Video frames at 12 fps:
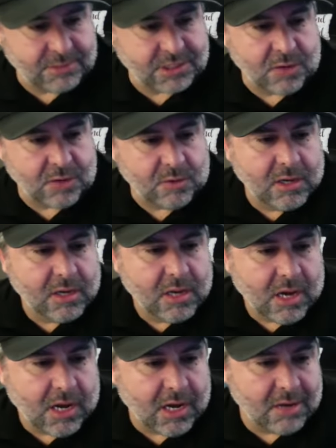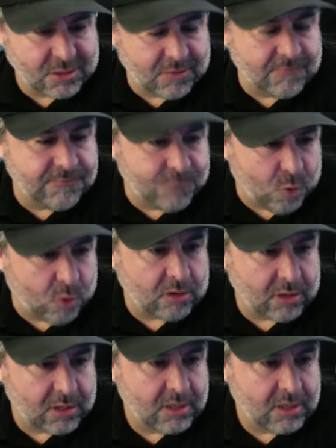So 4.